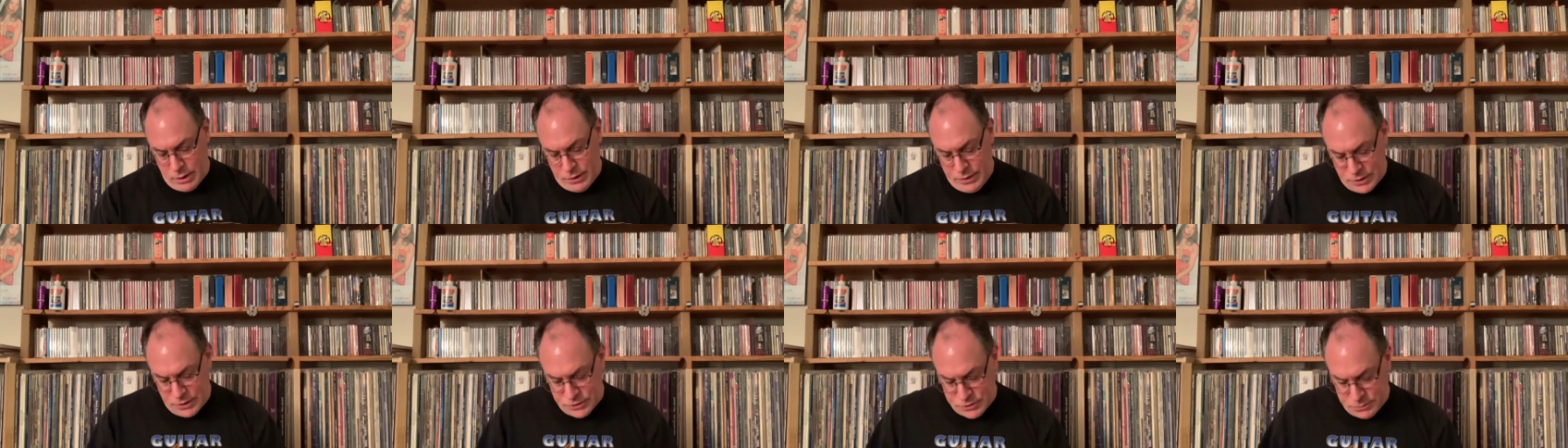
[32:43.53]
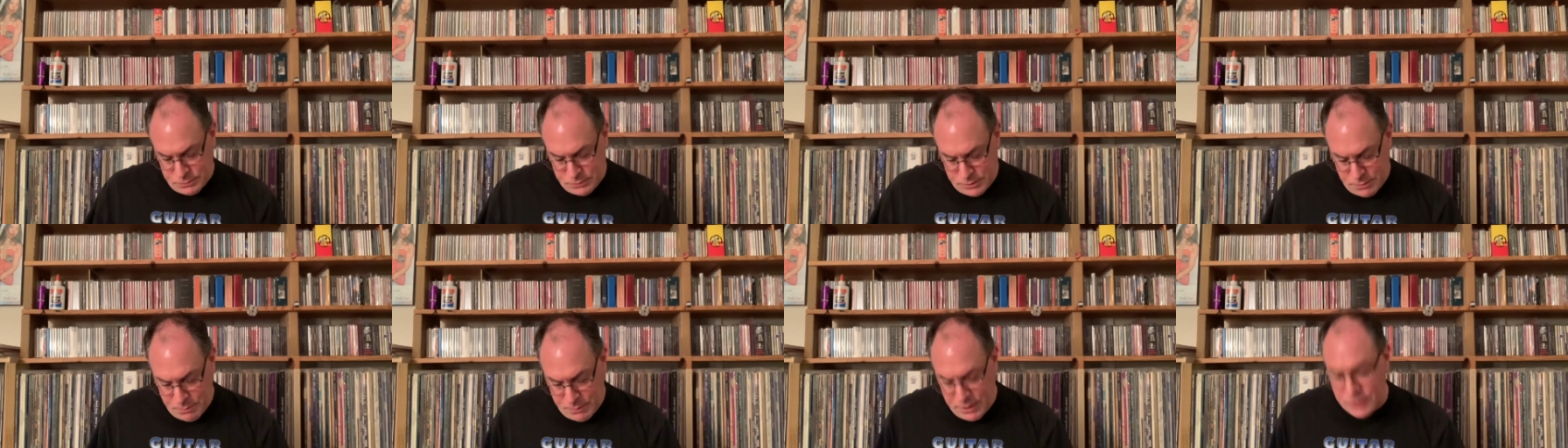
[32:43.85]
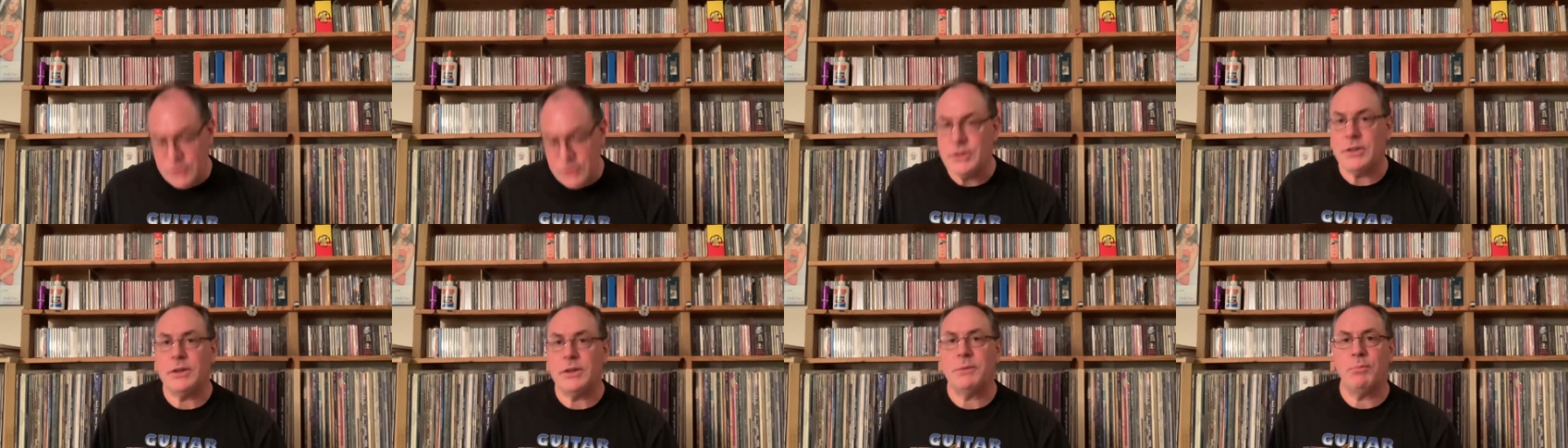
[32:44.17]
That's a
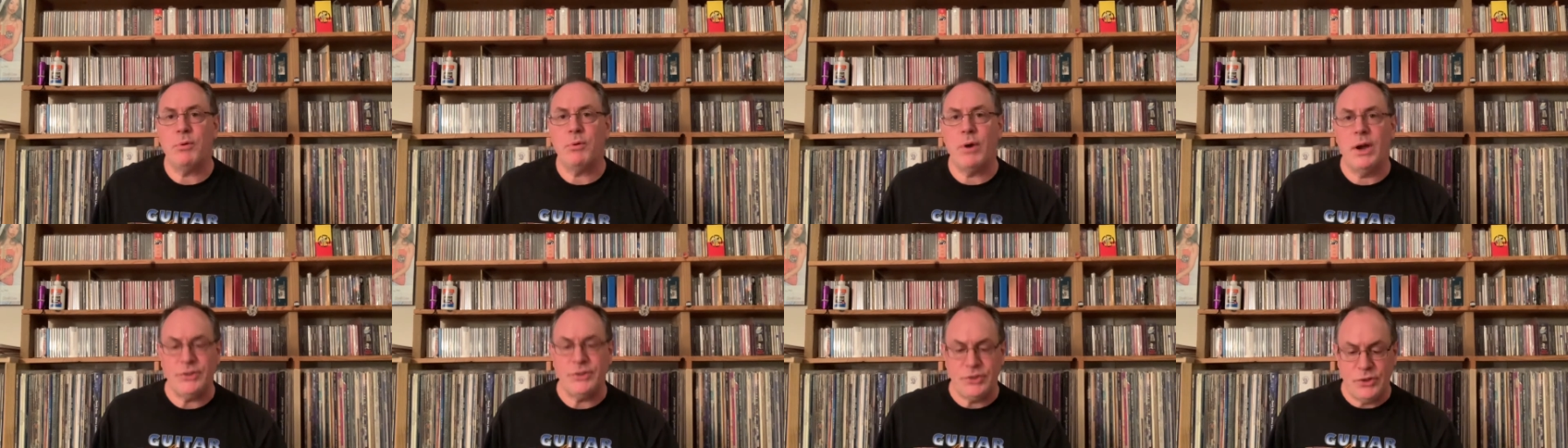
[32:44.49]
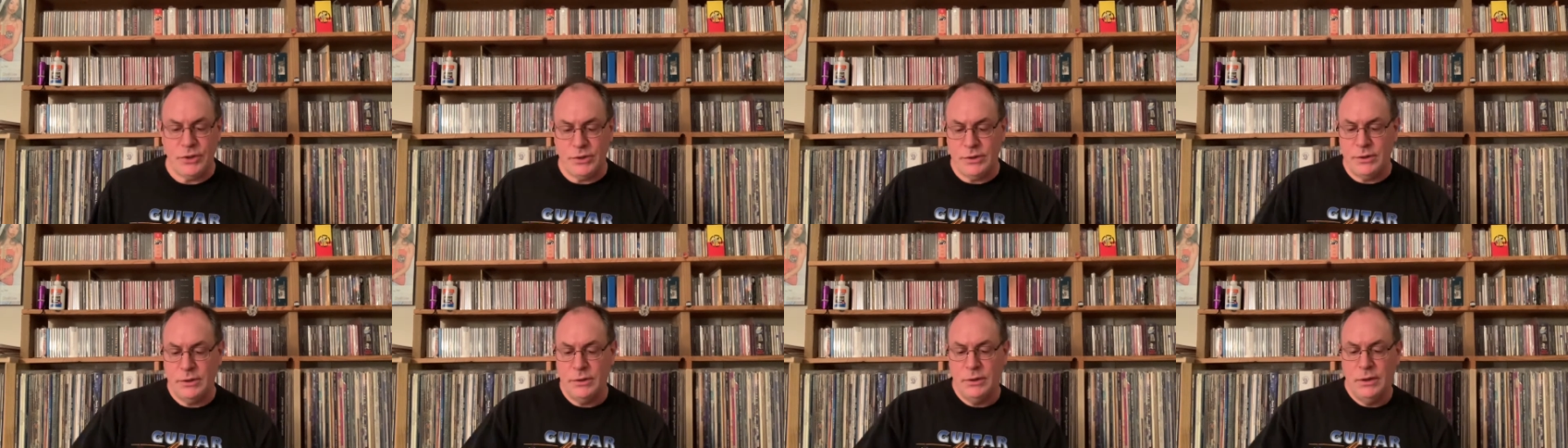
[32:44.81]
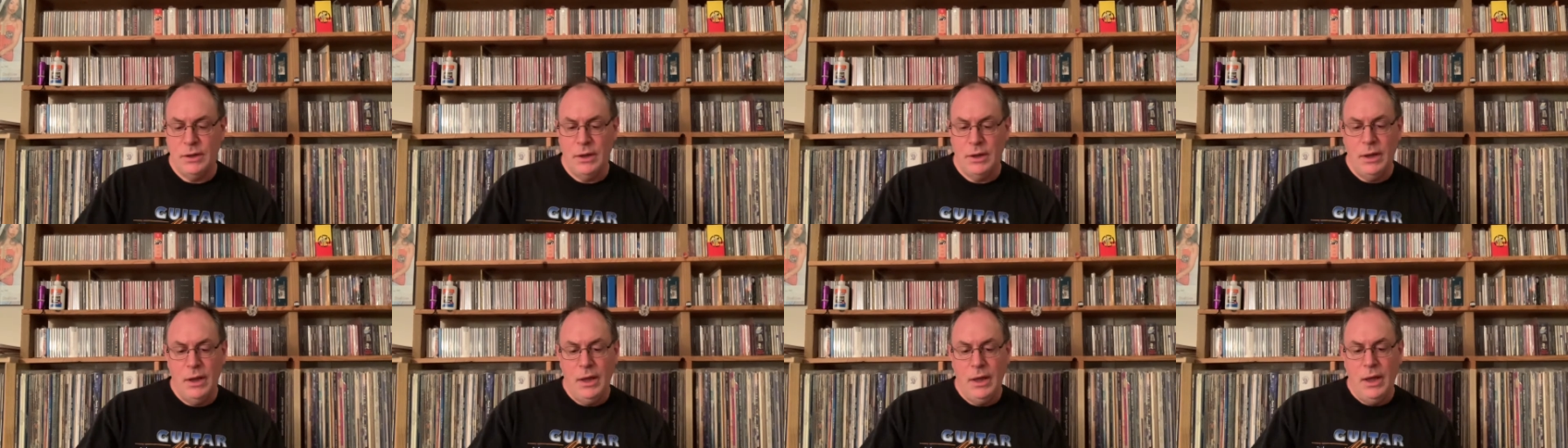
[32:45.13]
domestic pressing,
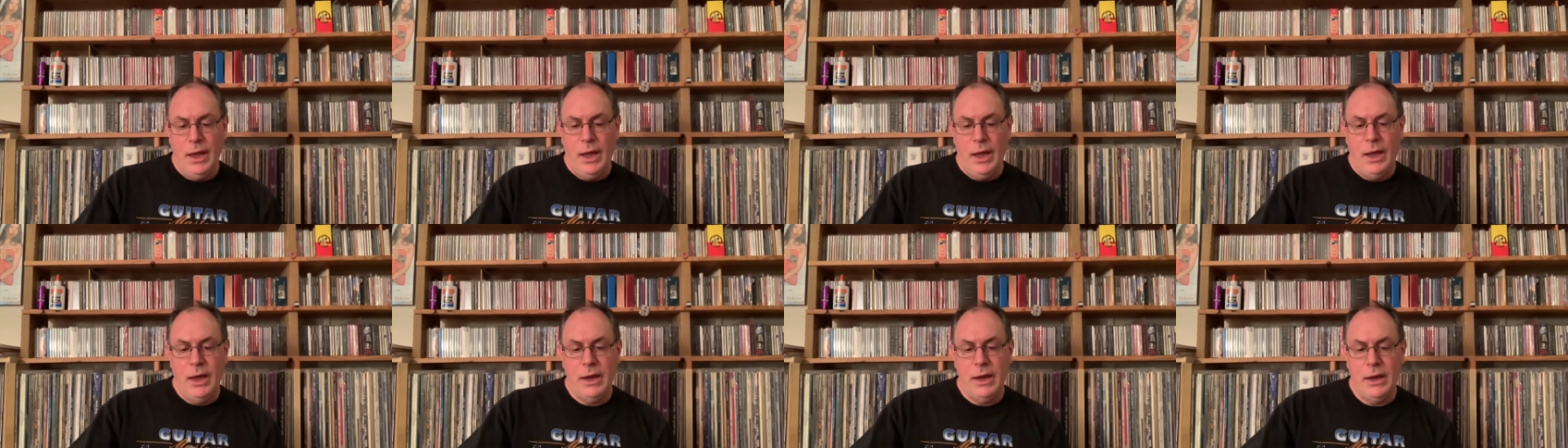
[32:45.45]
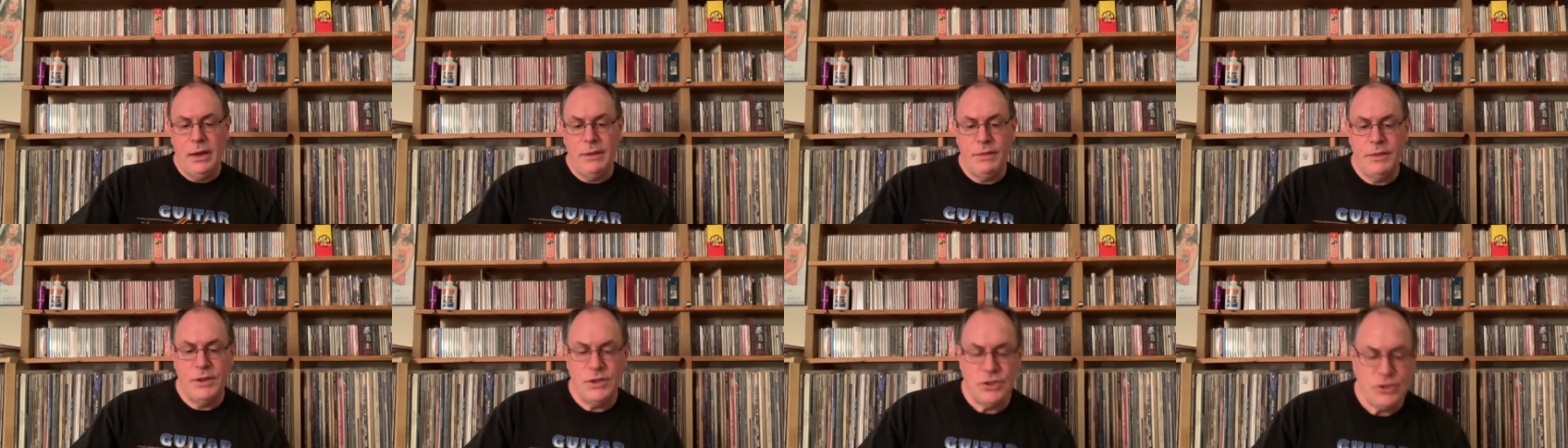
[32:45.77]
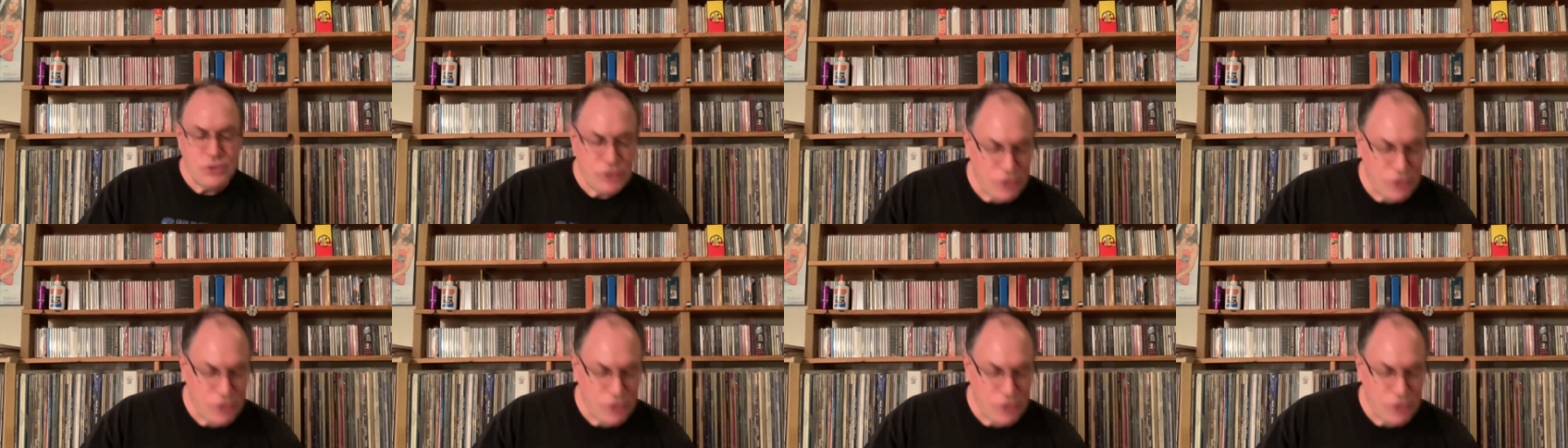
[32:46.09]
and this